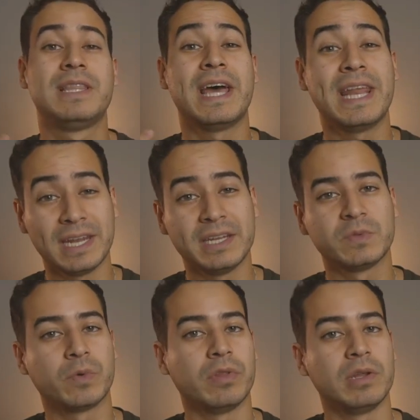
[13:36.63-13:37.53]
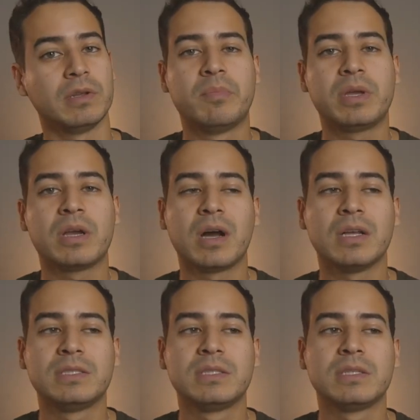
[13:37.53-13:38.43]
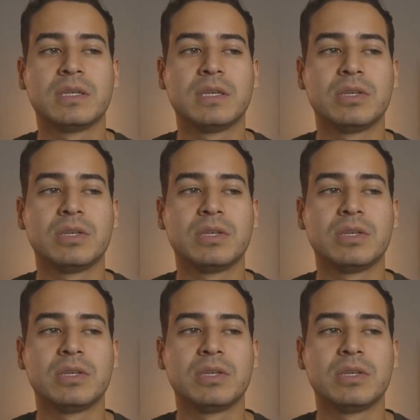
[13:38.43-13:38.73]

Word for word: then it is worth it, because